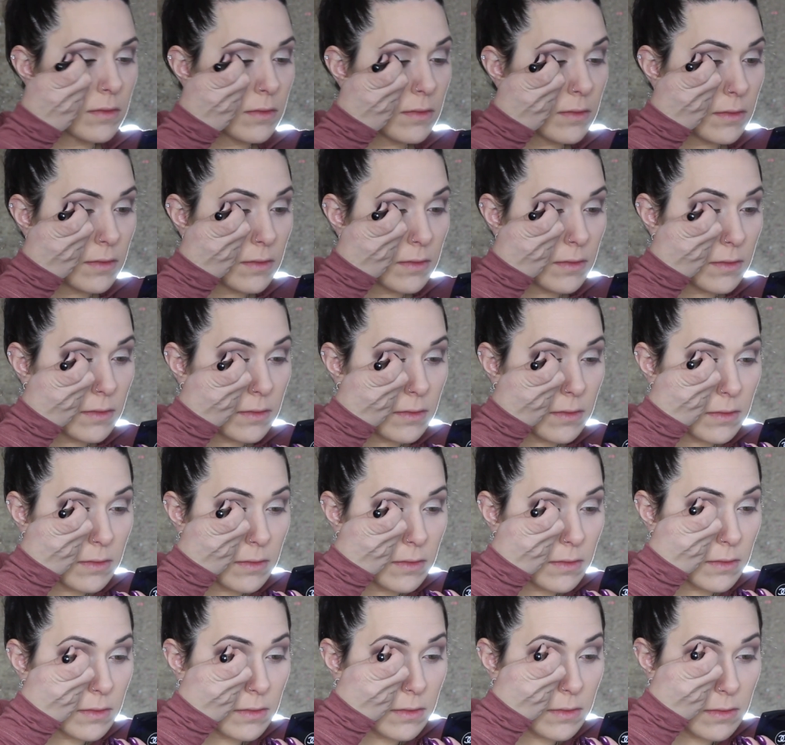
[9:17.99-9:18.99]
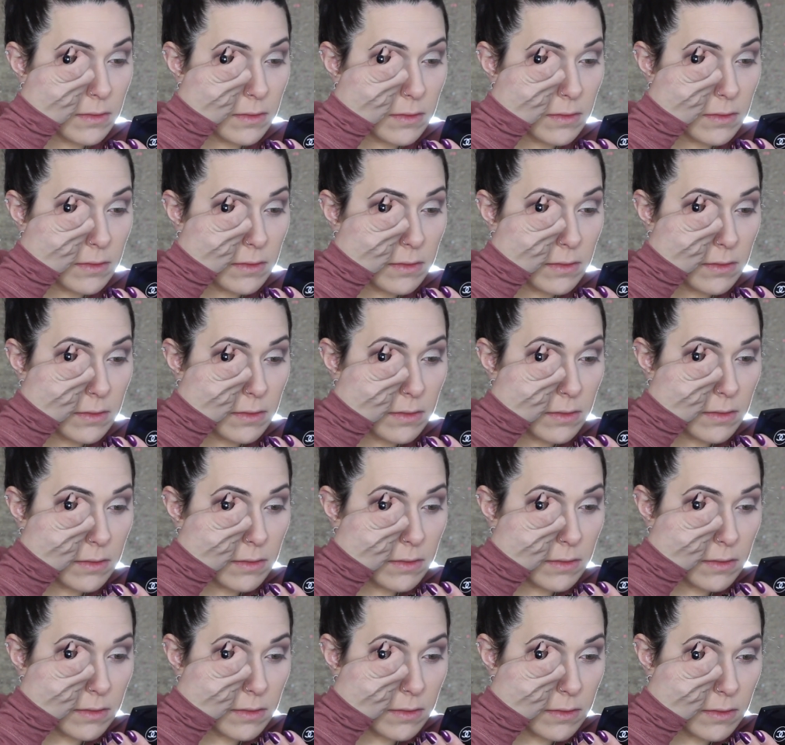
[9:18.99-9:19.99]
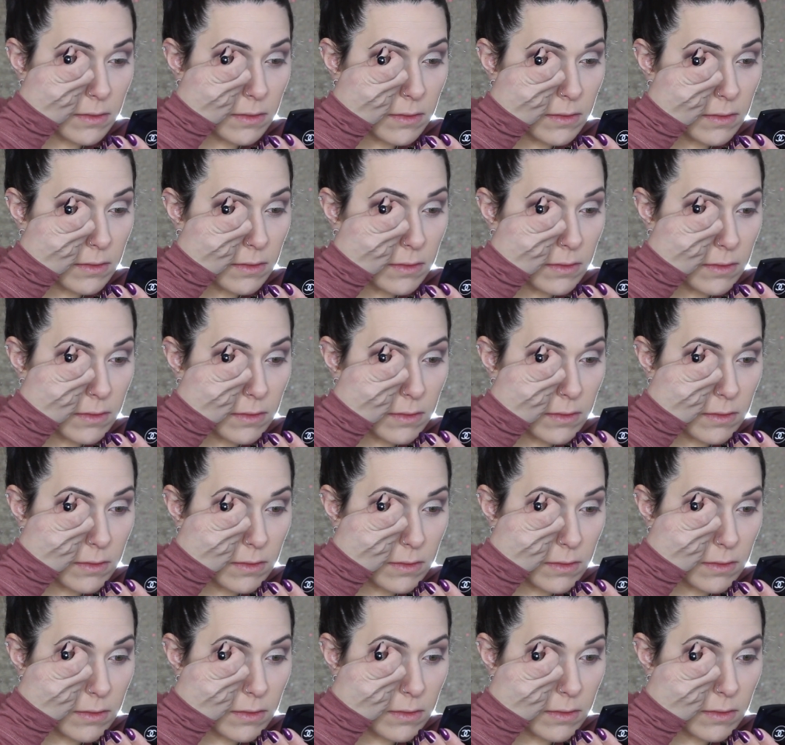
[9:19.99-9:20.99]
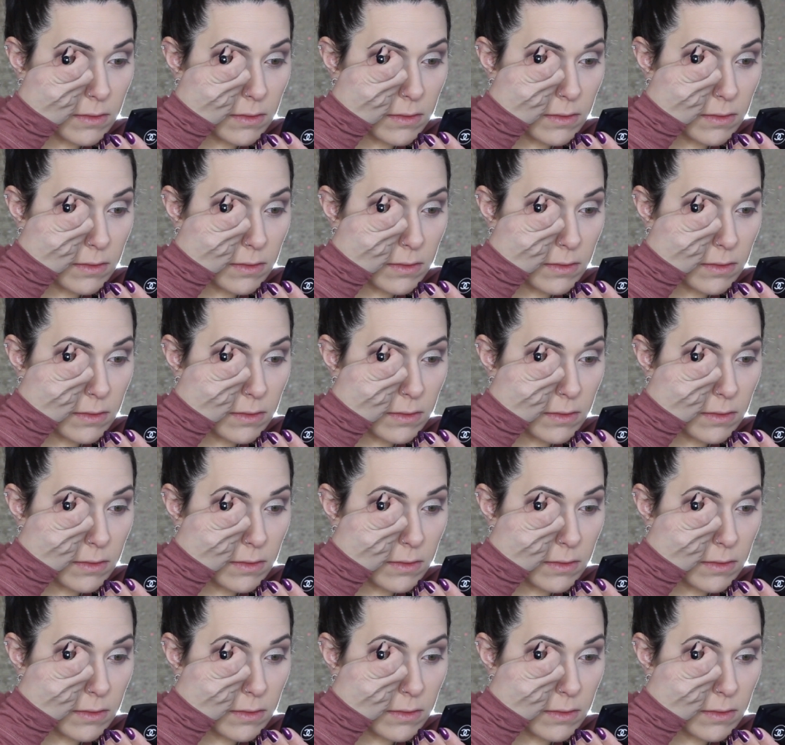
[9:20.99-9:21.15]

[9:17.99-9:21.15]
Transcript: (no one is talking)